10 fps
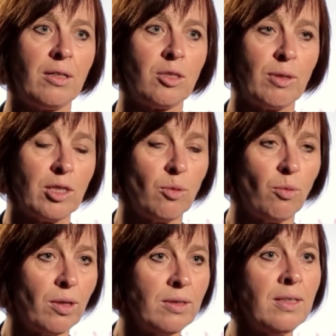
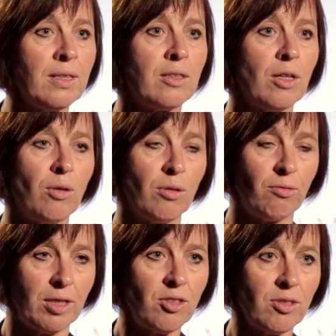21 in the whole
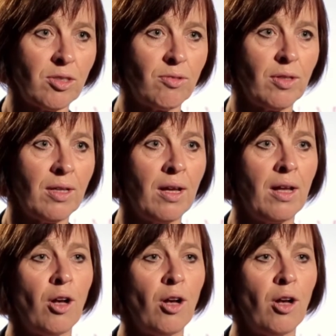registry,